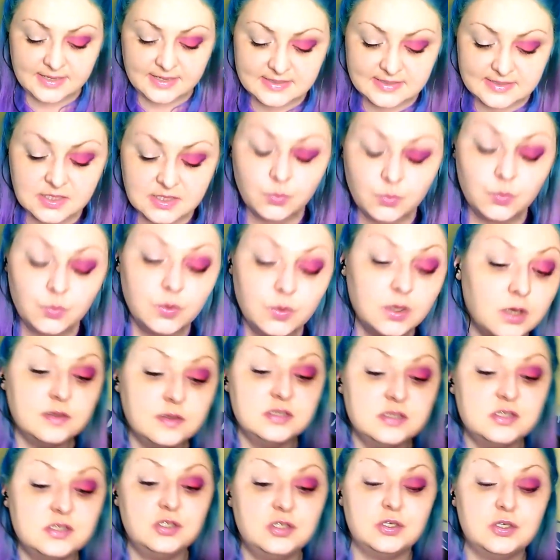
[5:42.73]
thing we're going to
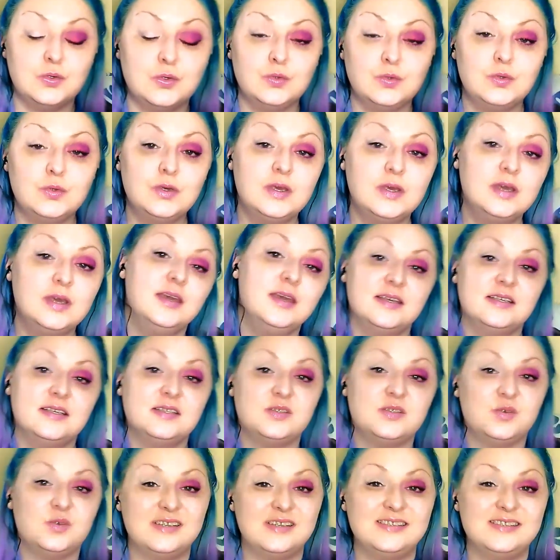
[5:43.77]
do is we're
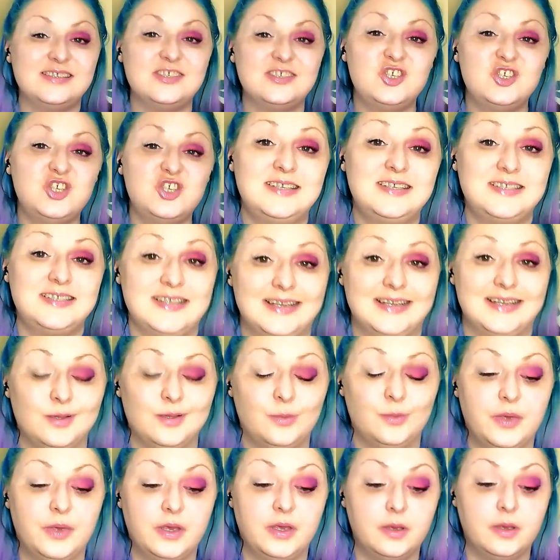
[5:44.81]
going to cheat a little
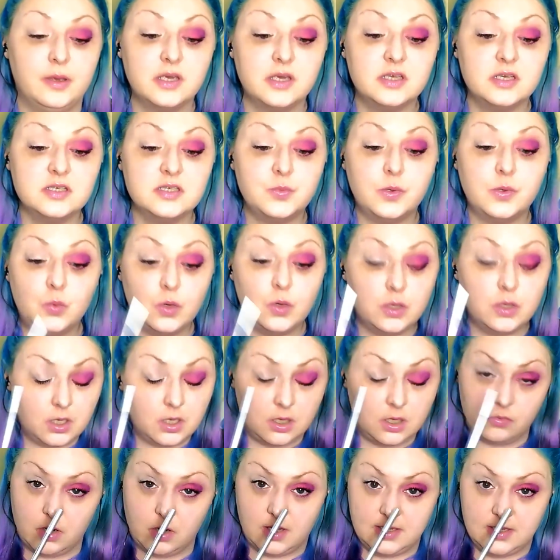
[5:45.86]
bit, because we want our
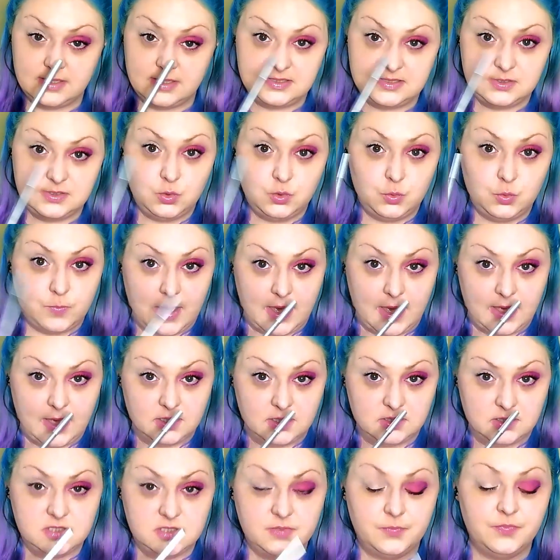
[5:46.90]
eyes to match.
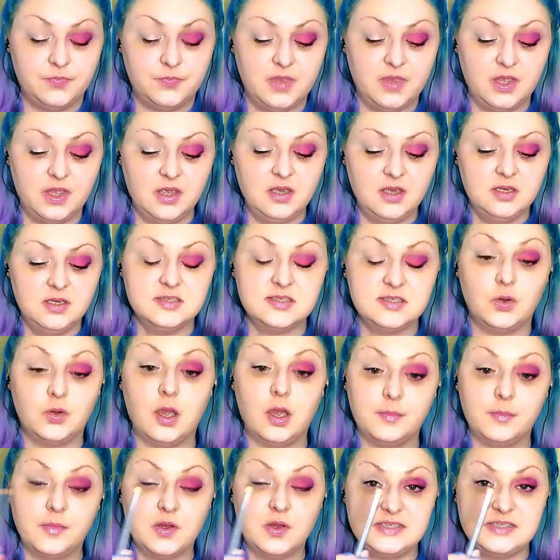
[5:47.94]
So I'm
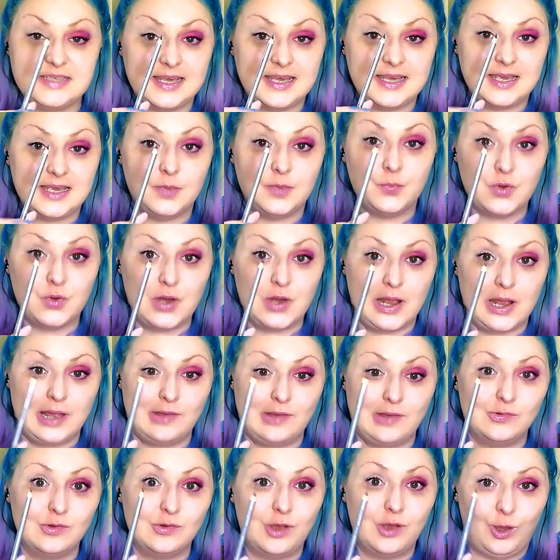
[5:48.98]
going to take a brown
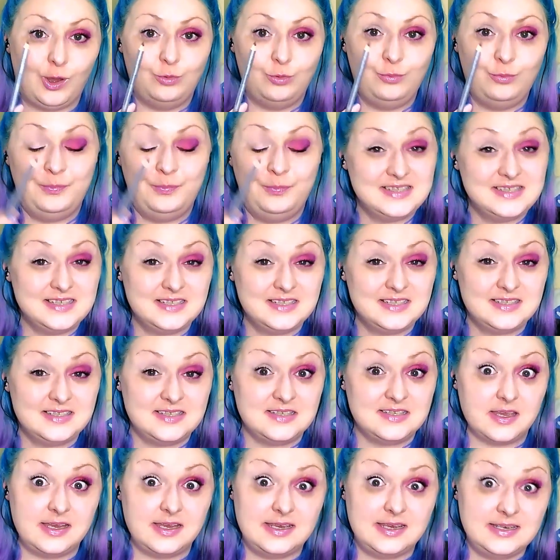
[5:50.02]
coal, because this is
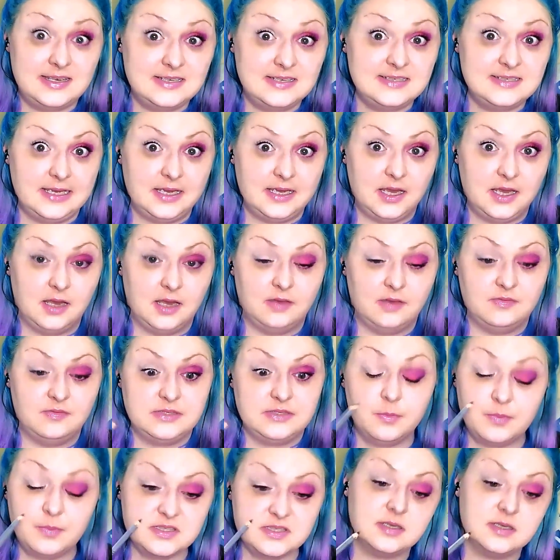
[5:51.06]
easily covered up. It's a
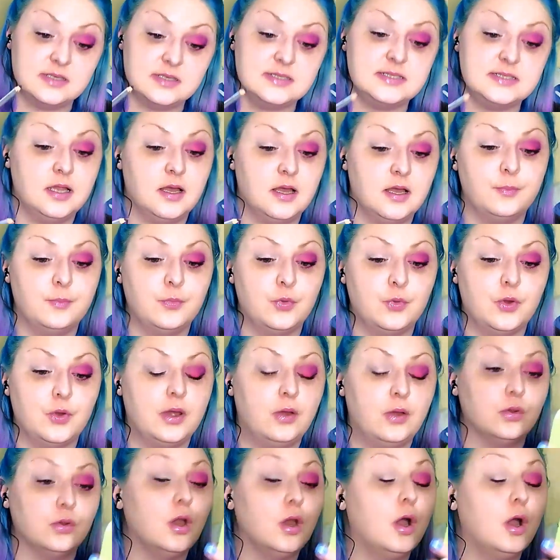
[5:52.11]
nice light brown
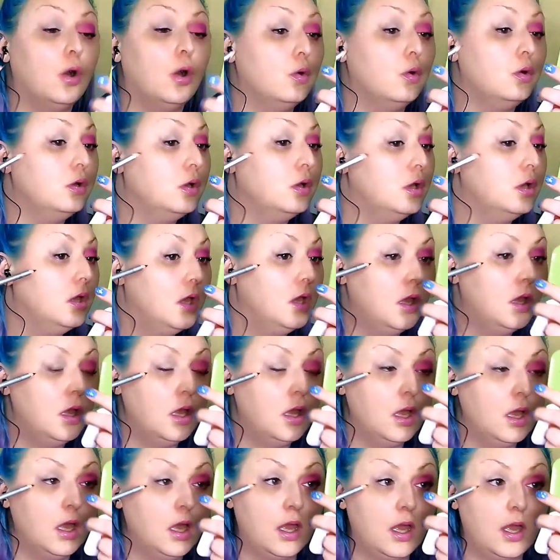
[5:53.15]
coal.
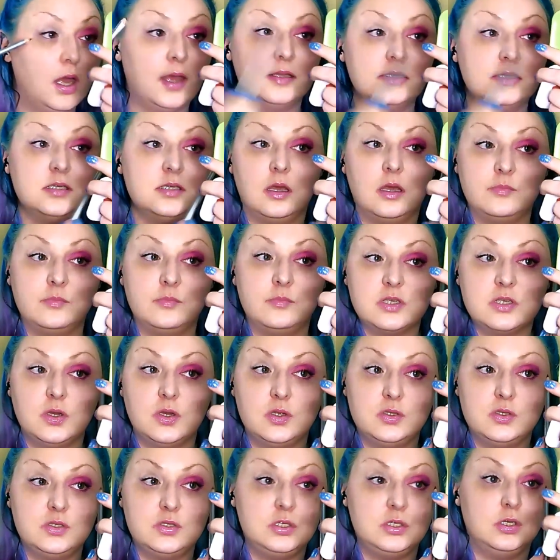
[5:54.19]
And I'm just going to
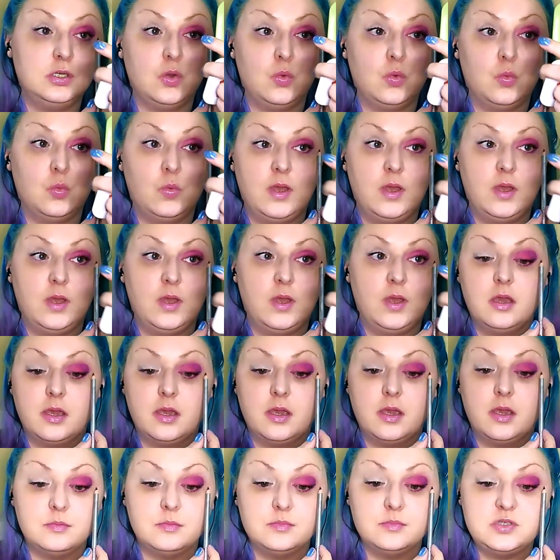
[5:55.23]
look at where my eye
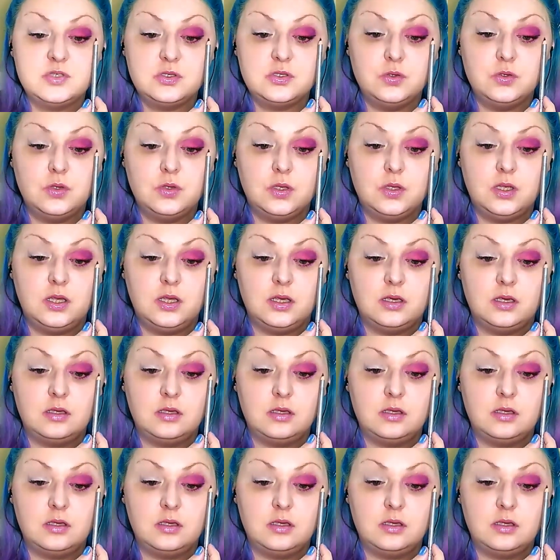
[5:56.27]
comes to here